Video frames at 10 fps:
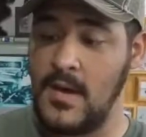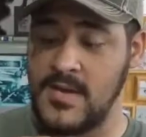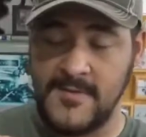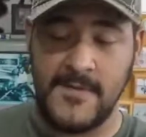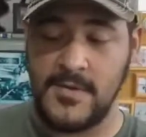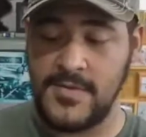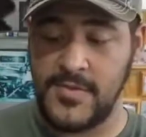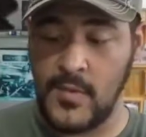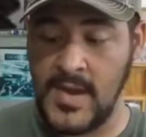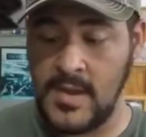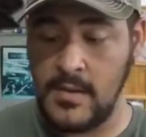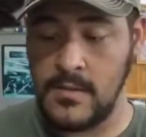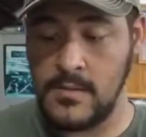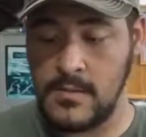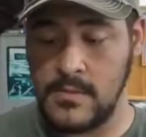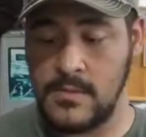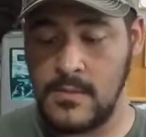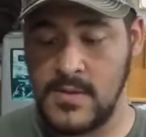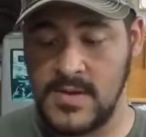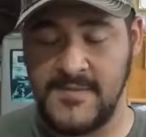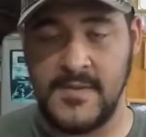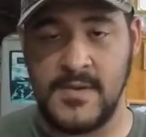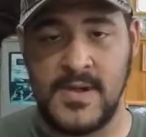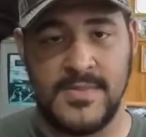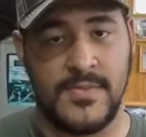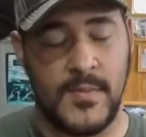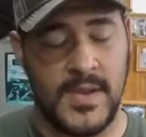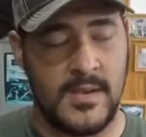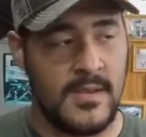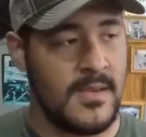different thread, or different, not thread,